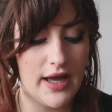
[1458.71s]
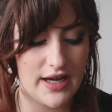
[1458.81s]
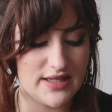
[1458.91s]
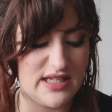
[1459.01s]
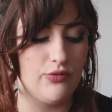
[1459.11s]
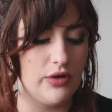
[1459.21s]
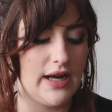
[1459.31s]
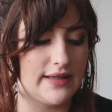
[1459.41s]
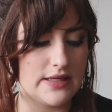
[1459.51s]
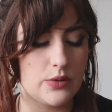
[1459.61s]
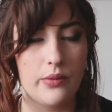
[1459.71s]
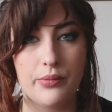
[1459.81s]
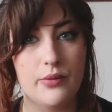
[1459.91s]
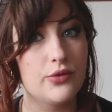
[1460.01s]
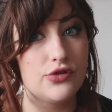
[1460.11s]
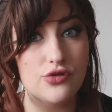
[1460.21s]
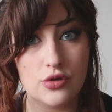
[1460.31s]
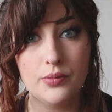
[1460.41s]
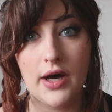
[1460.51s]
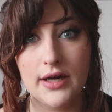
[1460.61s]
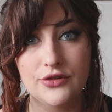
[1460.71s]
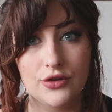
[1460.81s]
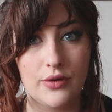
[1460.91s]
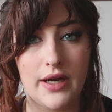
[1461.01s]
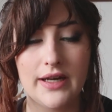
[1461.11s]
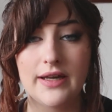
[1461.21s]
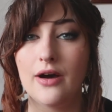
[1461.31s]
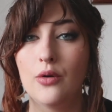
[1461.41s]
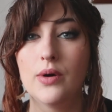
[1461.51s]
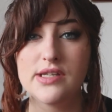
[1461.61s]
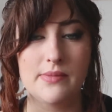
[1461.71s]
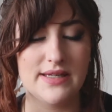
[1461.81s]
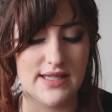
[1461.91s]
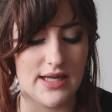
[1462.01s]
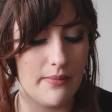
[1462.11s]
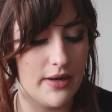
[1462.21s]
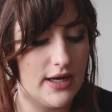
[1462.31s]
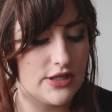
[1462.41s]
and I did really like this one, but it was super hard to create and I always messed it up,